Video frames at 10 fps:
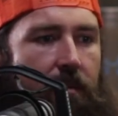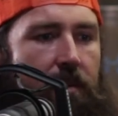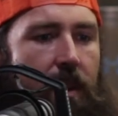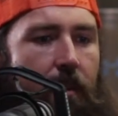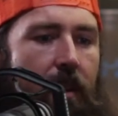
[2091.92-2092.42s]

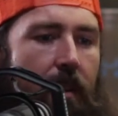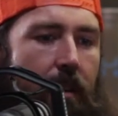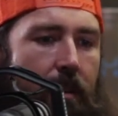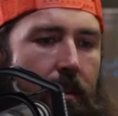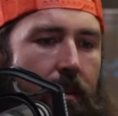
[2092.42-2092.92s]
some of
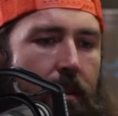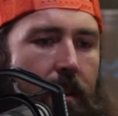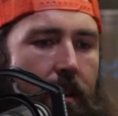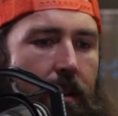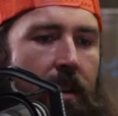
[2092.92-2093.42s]

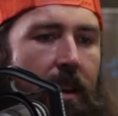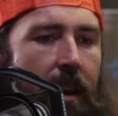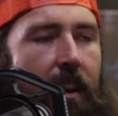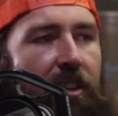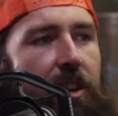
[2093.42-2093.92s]
the
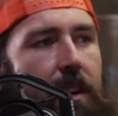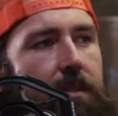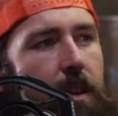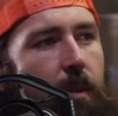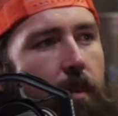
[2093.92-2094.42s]

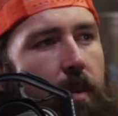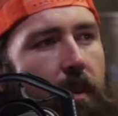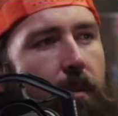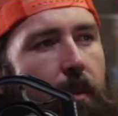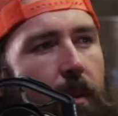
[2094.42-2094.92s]
initiatives that we
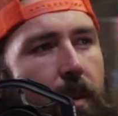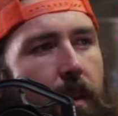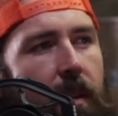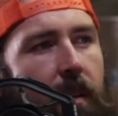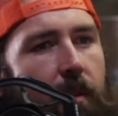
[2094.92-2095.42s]
put forth,
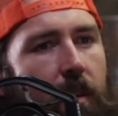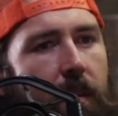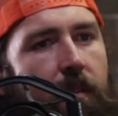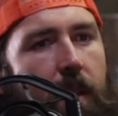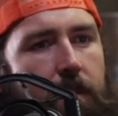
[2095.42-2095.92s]
it really
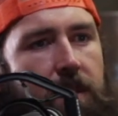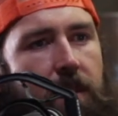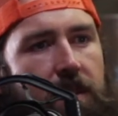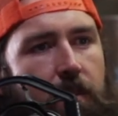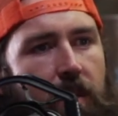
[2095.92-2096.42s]
frames
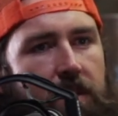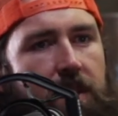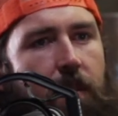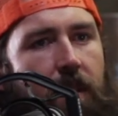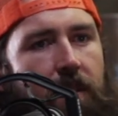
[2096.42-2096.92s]
those and puts
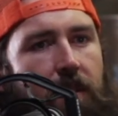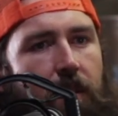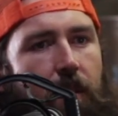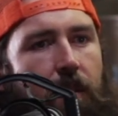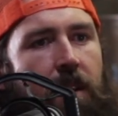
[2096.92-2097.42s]
them
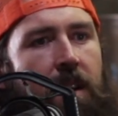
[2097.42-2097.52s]
into